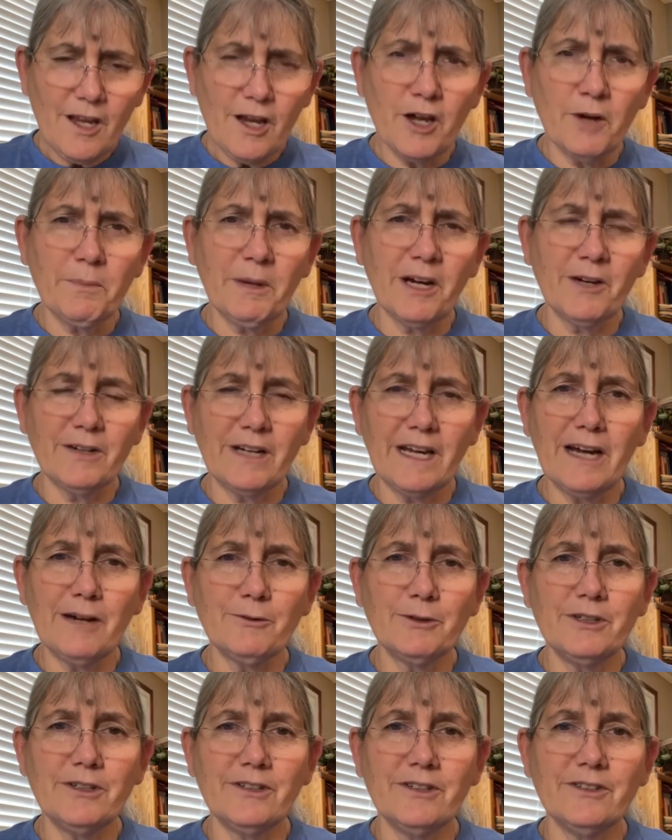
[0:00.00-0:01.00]
about
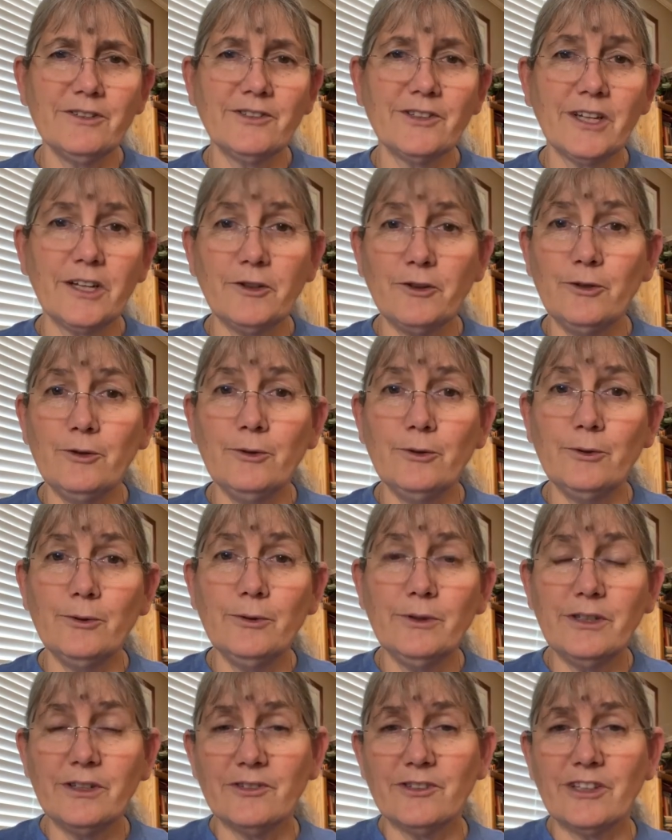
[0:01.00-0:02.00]
how it is that
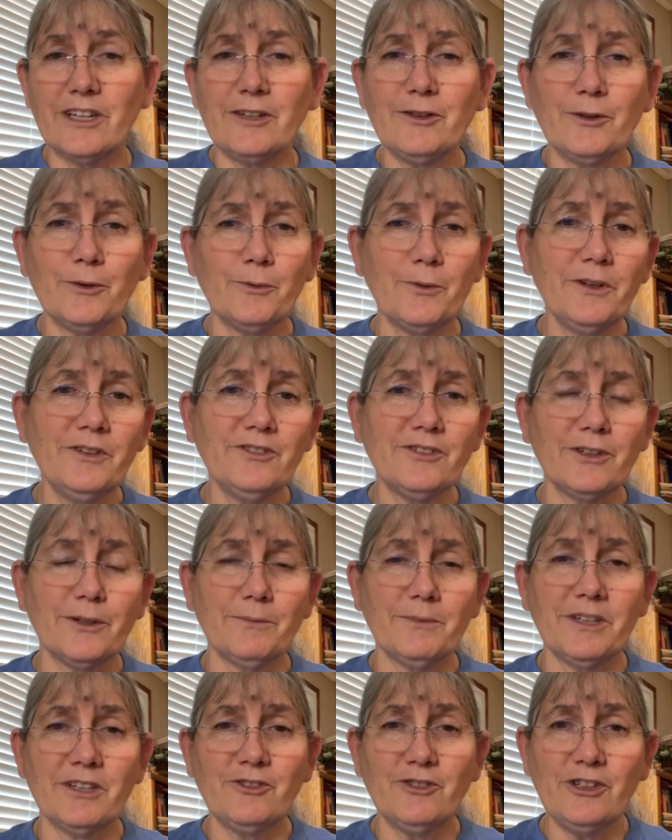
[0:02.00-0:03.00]
you can take the
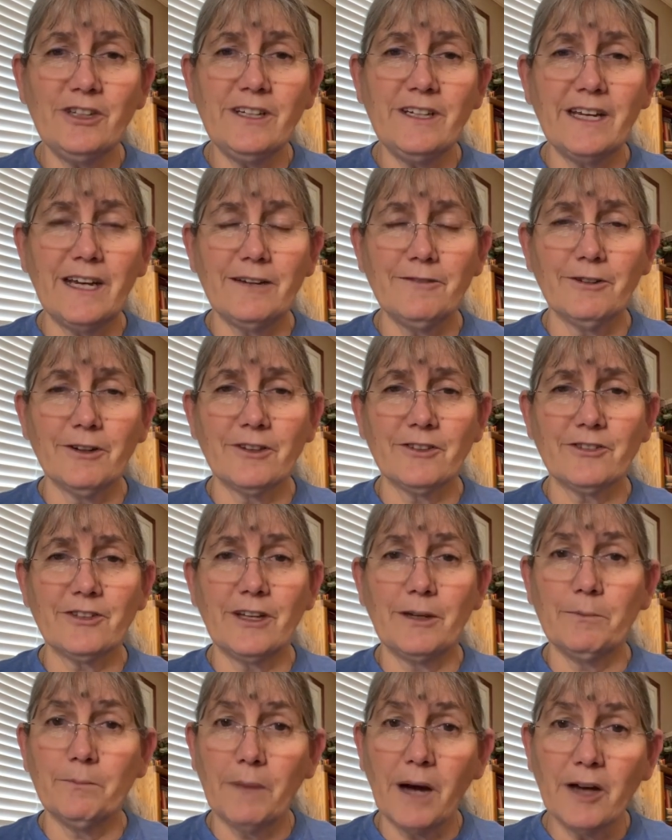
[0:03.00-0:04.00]
wisdom that she gave us
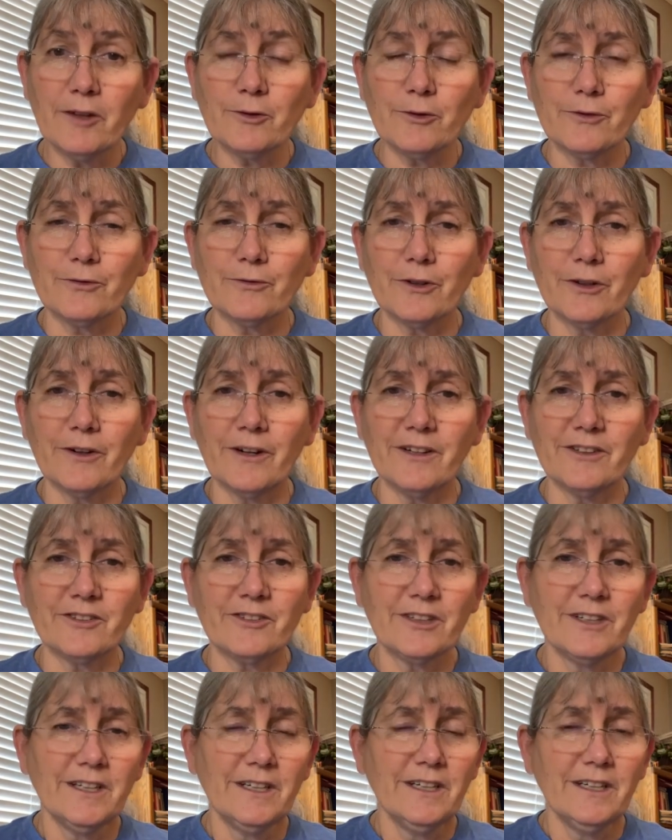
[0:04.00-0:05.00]
and modeled for
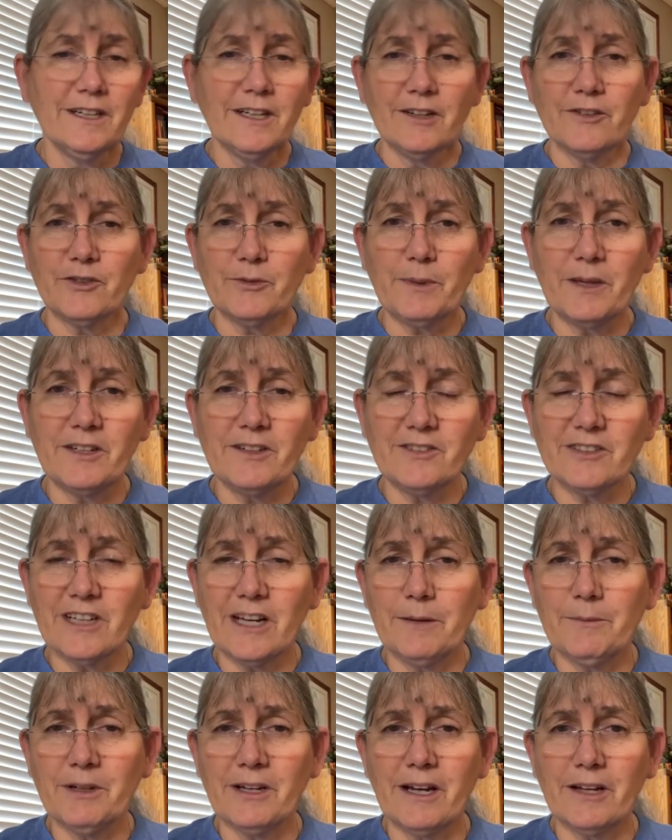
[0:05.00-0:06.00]
us, of spending
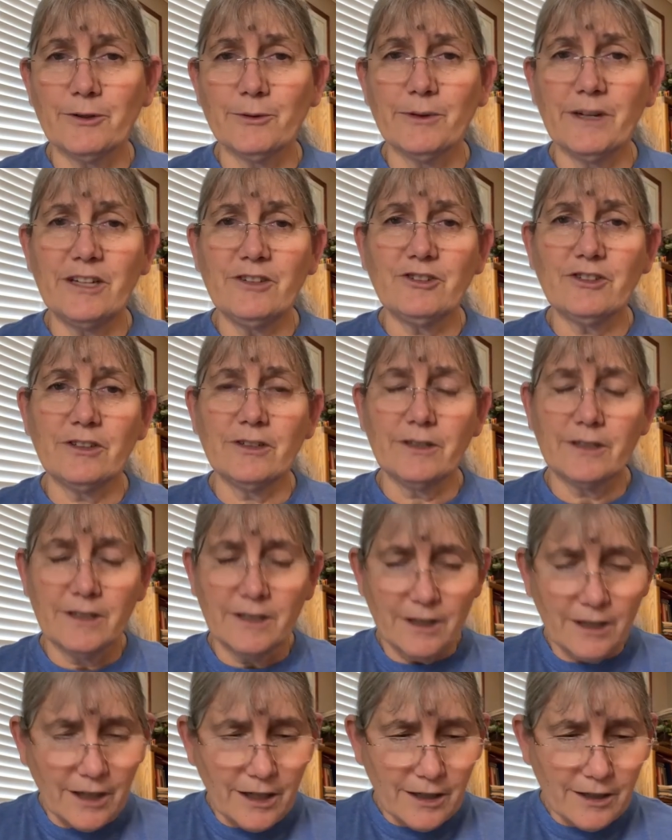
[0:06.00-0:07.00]
time in adoration,
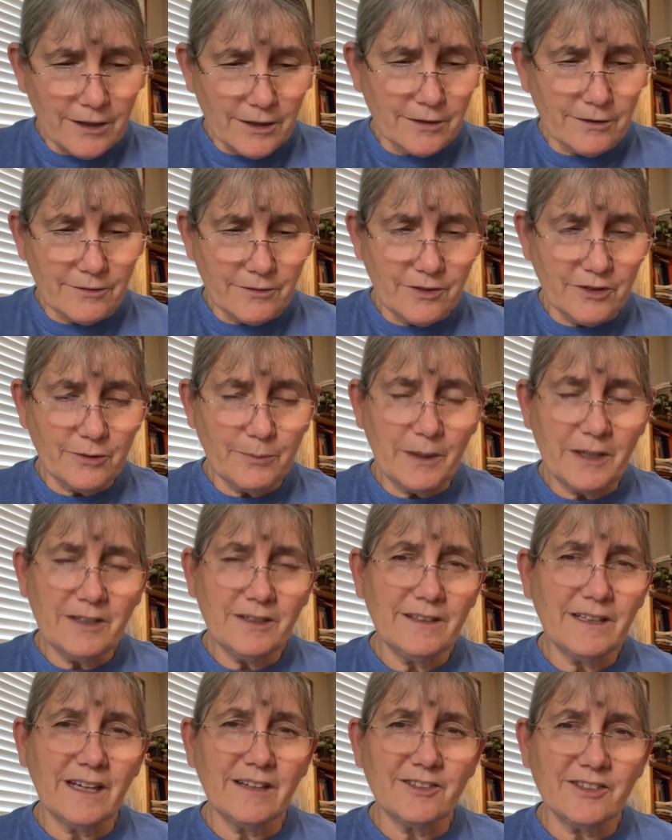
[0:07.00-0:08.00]
of
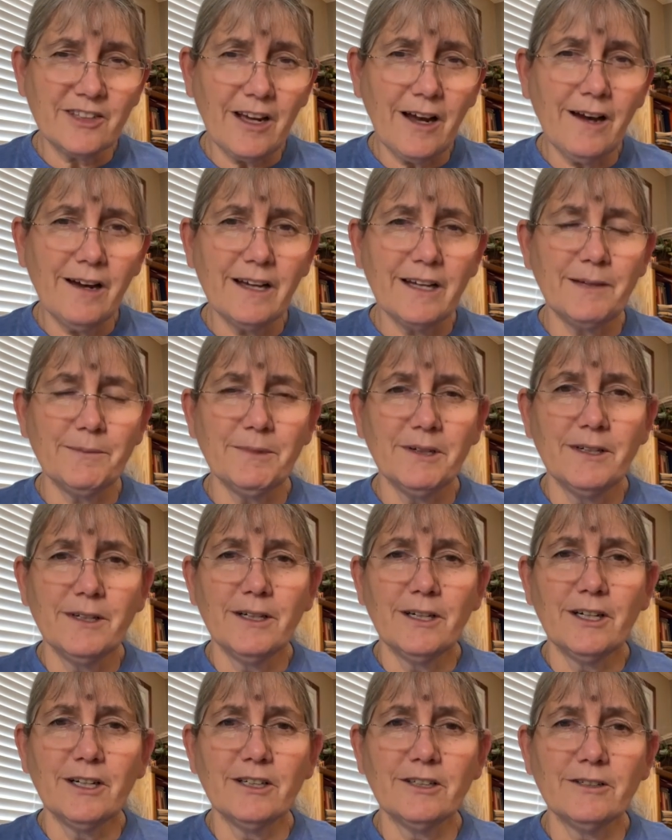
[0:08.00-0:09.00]
spending that time
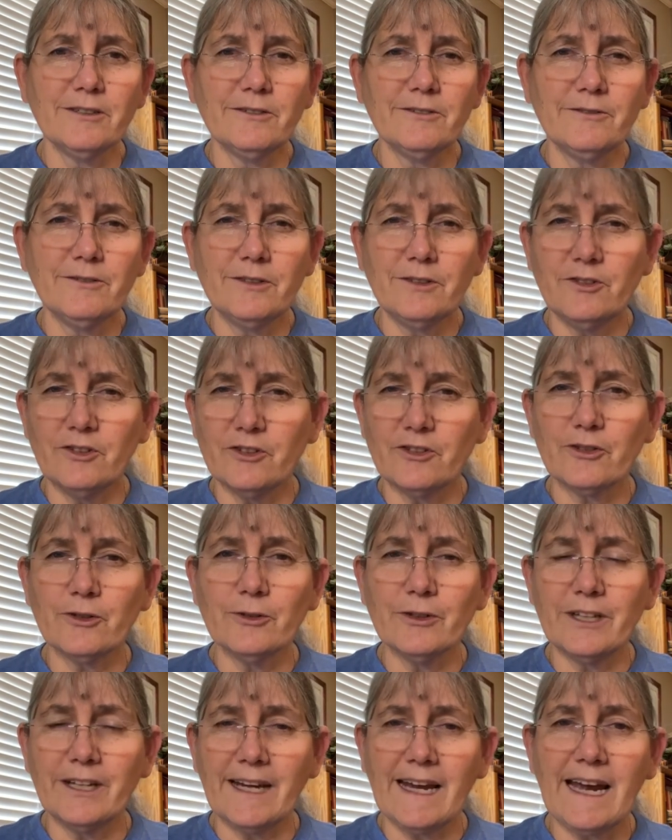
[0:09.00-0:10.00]
of
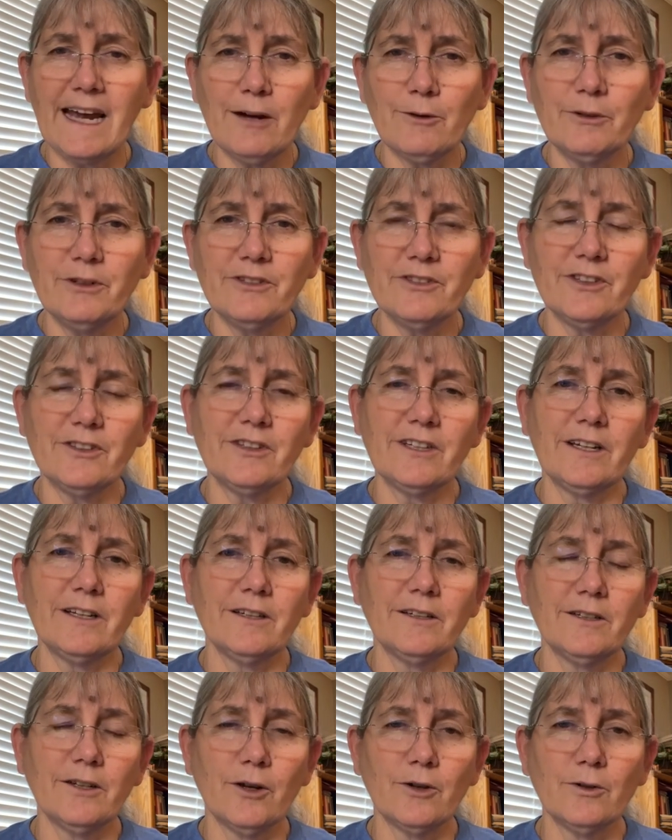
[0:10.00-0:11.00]
discerning how is it
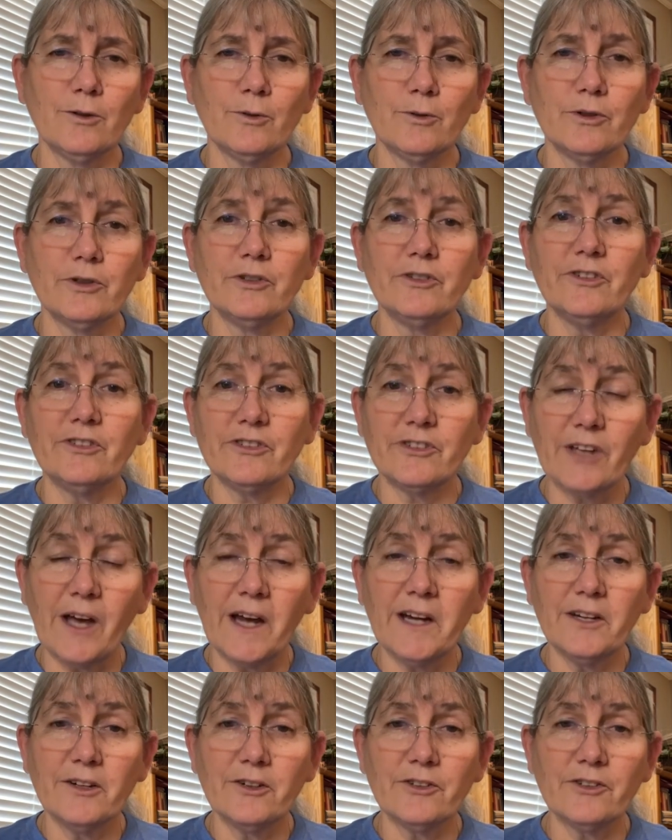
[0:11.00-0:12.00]
that our Lord
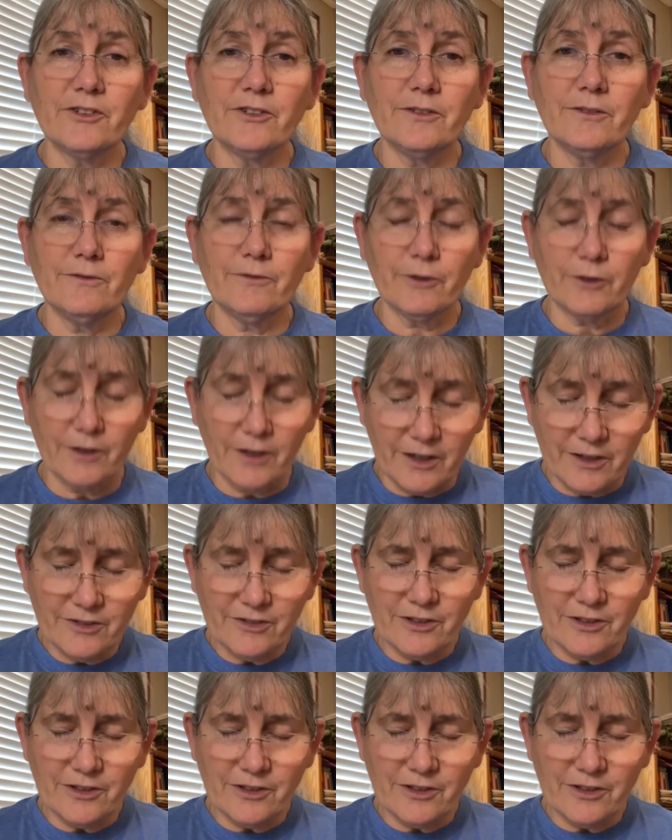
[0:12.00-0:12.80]
desires for us